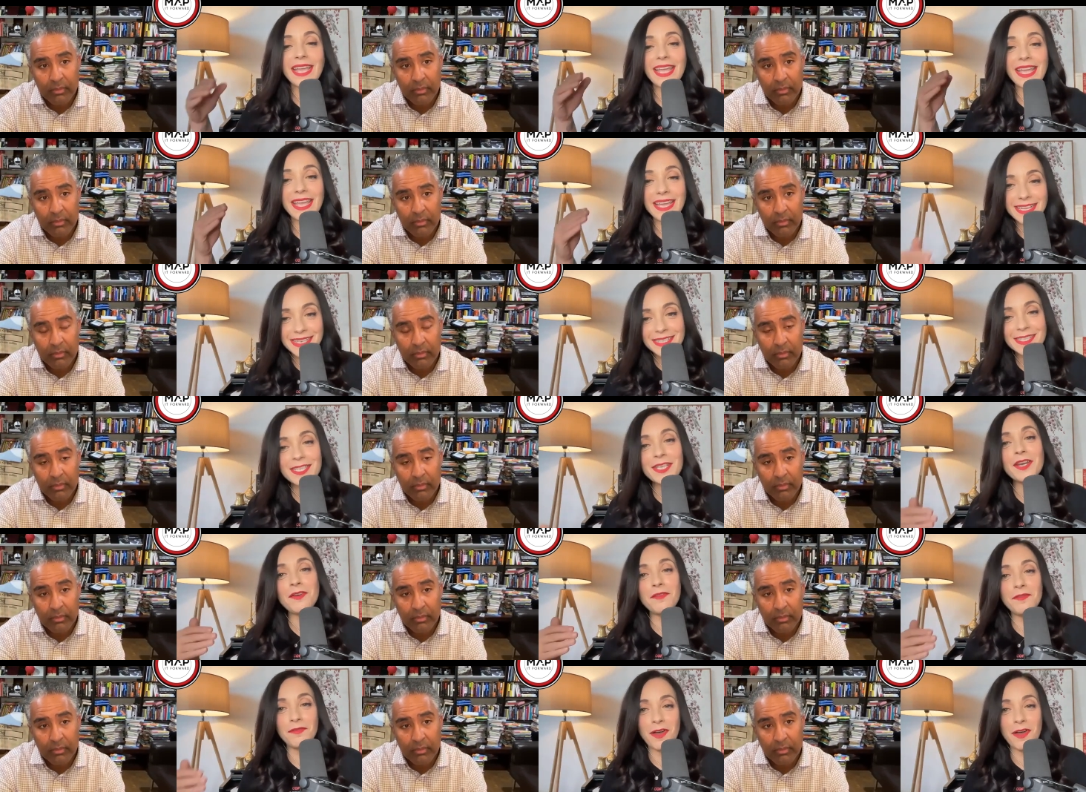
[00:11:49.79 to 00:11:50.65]
Speaker 1: is it a
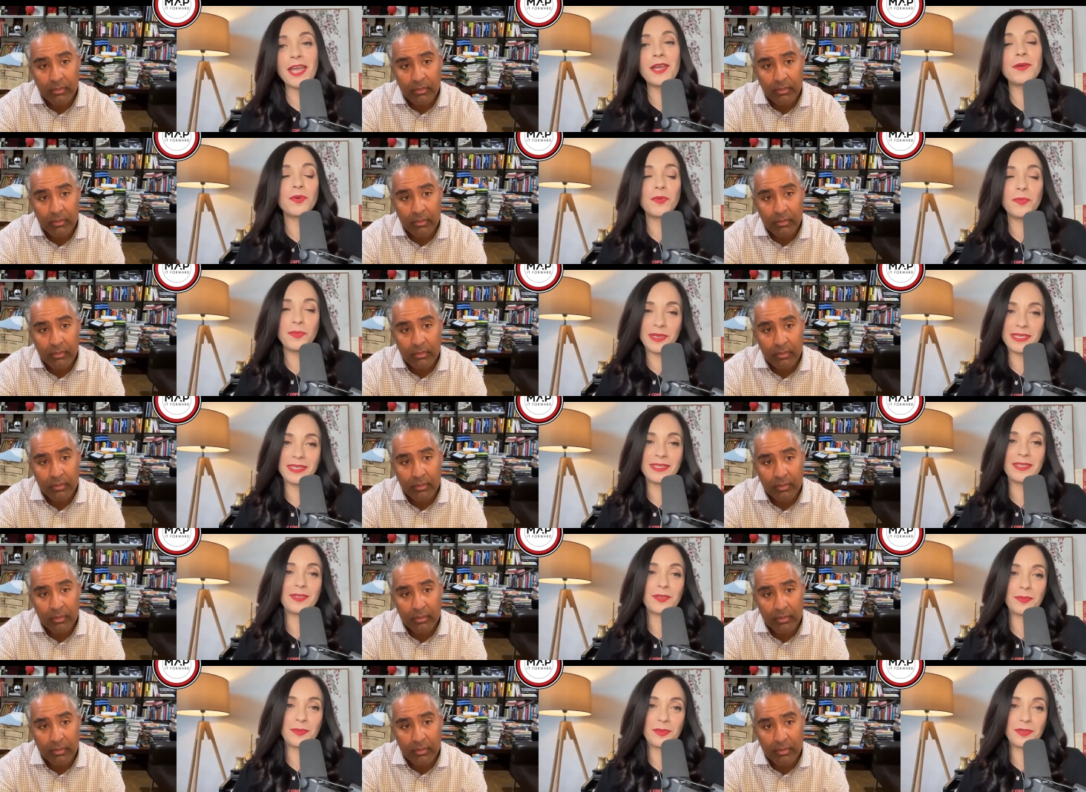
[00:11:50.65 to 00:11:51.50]
viable business
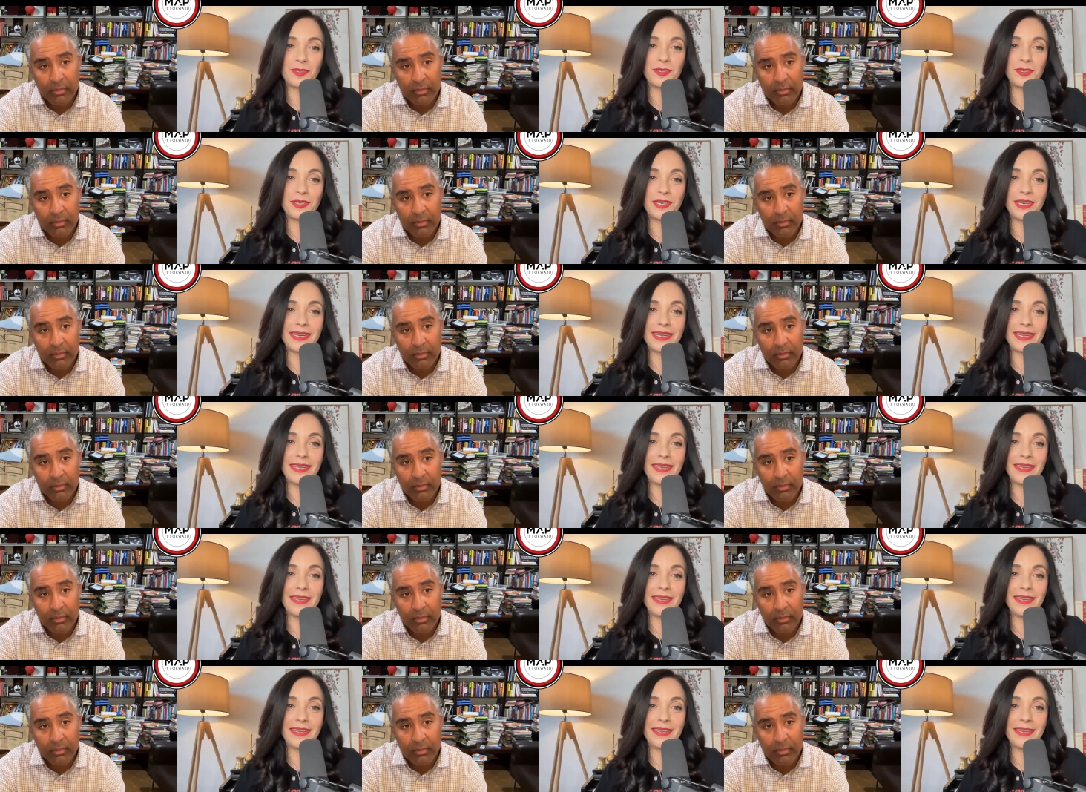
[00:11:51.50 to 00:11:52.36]
opportunity,
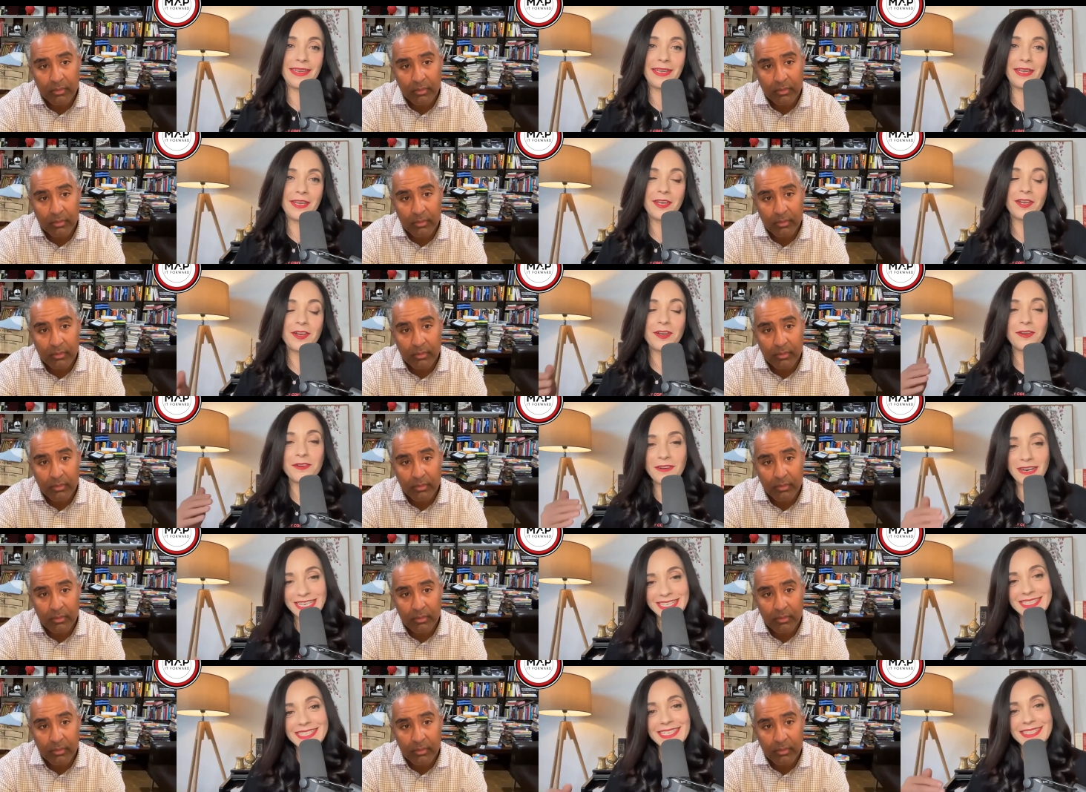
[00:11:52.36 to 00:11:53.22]
or
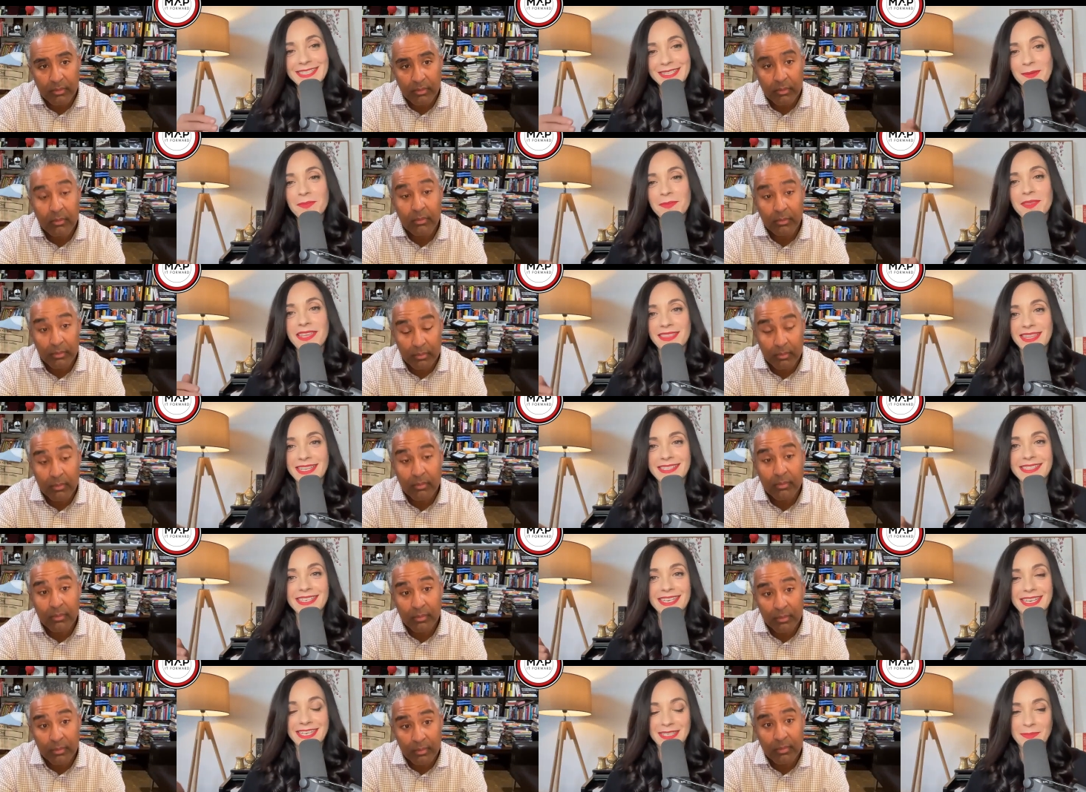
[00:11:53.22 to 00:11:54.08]
is it something that's
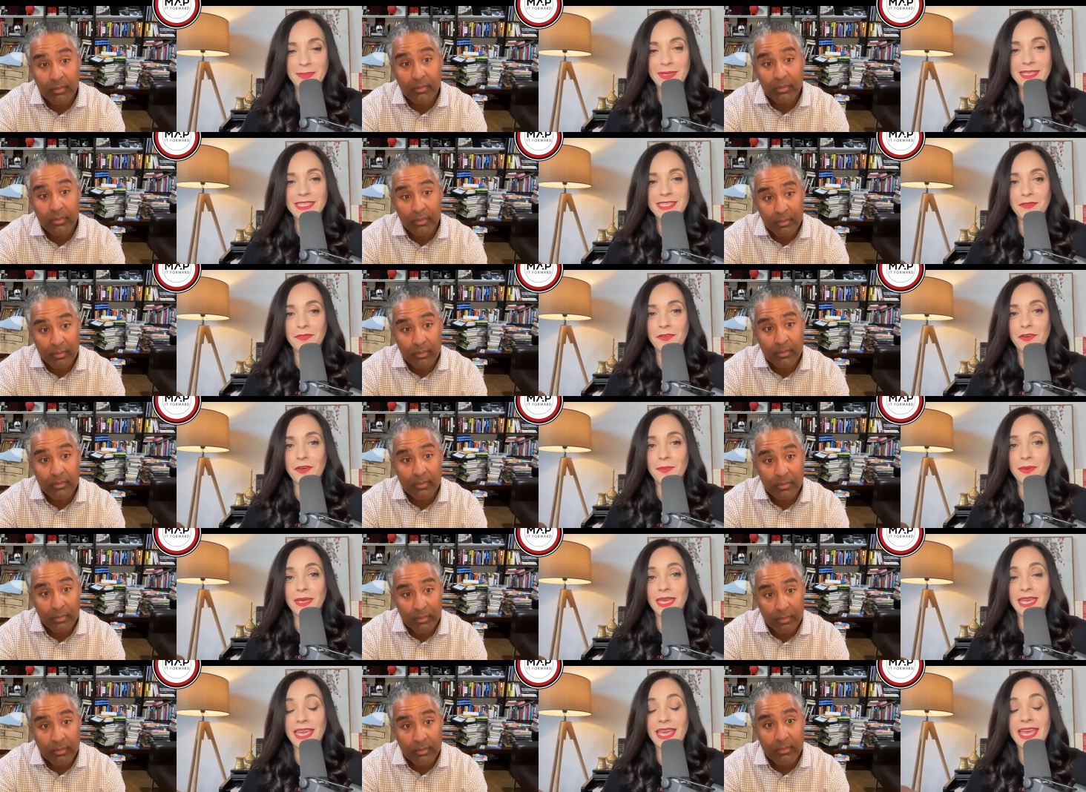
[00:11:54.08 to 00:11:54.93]
an expensive
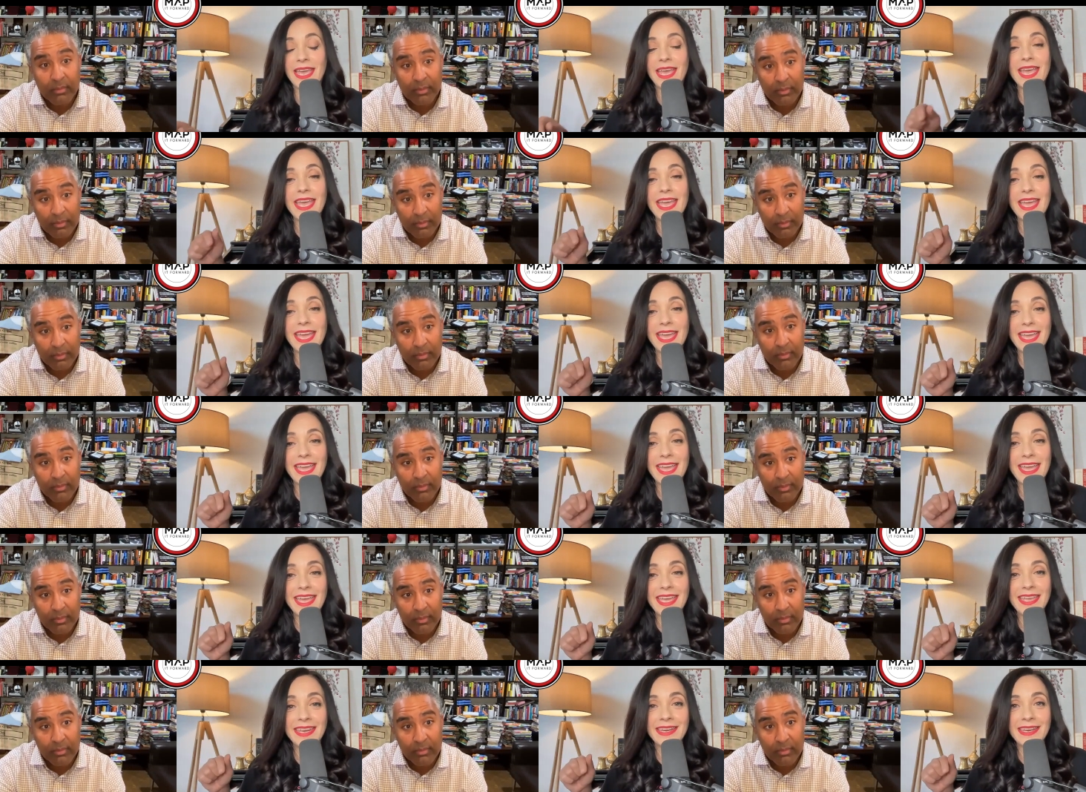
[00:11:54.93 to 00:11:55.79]
hobby?
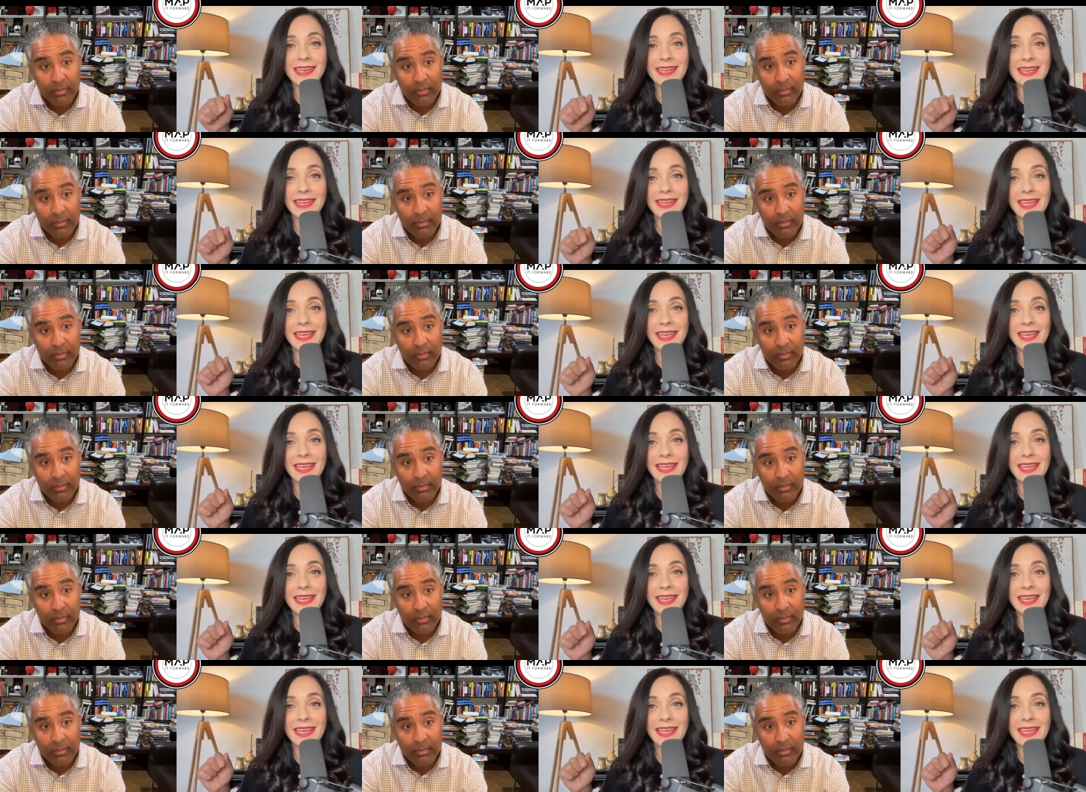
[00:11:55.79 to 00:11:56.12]
And